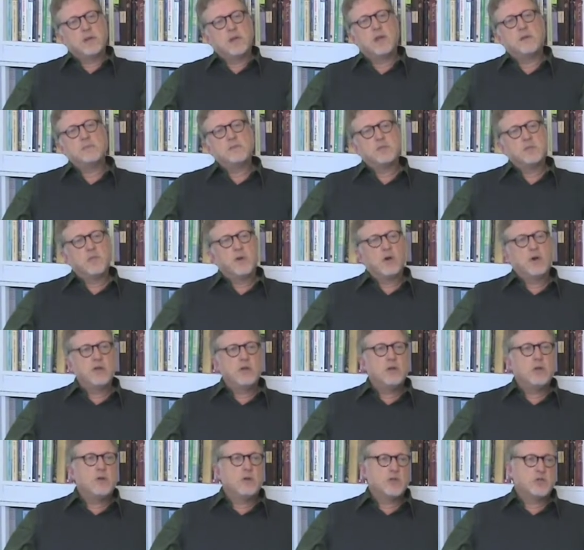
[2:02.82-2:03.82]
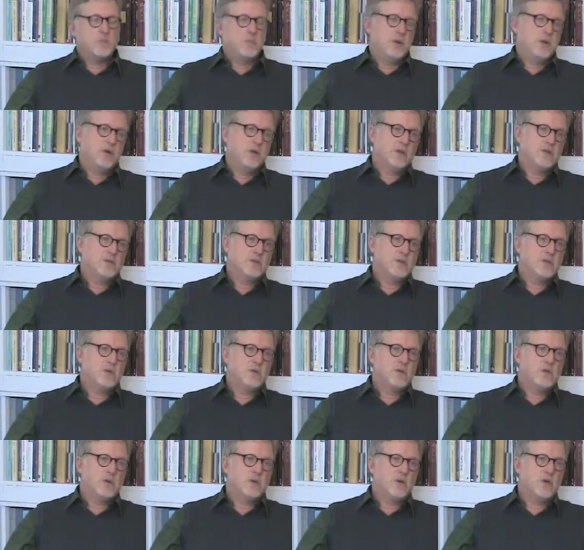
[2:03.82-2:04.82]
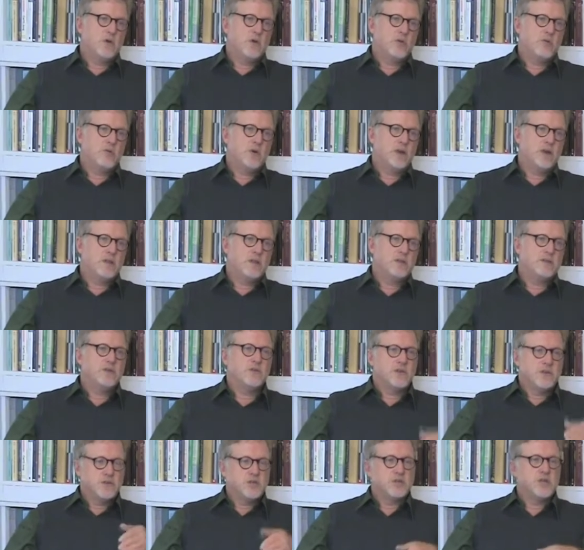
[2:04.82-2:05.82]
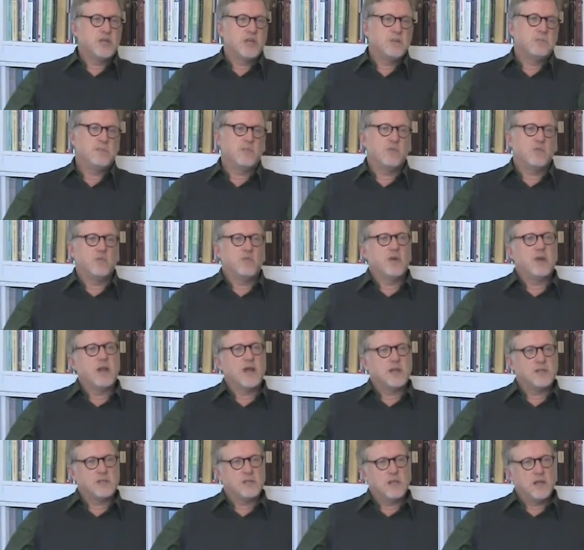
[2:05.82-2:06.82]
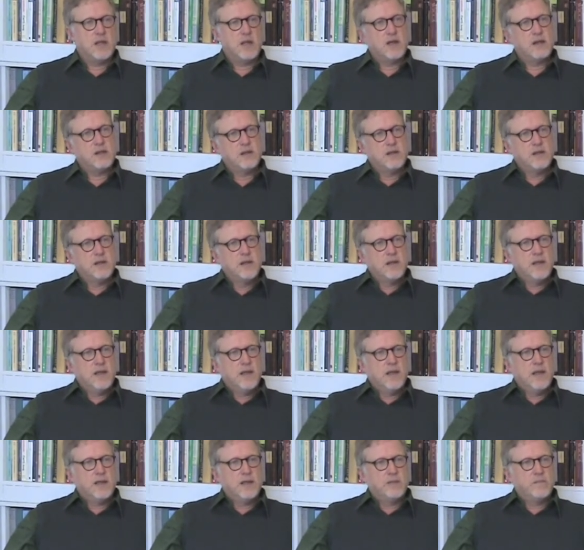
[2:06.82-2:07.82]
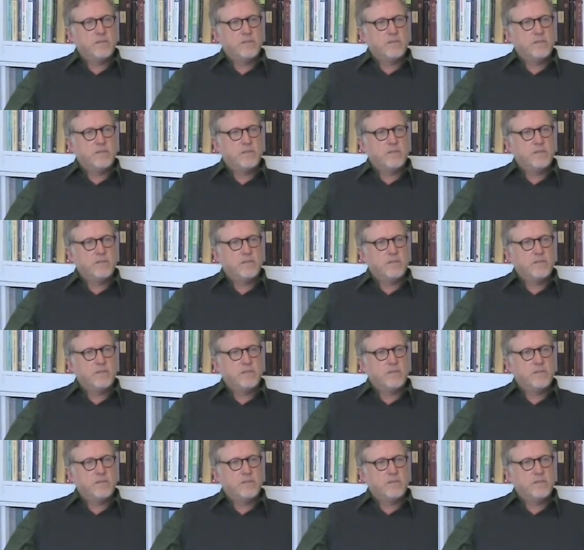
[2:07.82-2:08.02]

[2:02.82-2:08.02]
becomes part of your experience, then you can incorporate it. Then you can just keep realizing that. And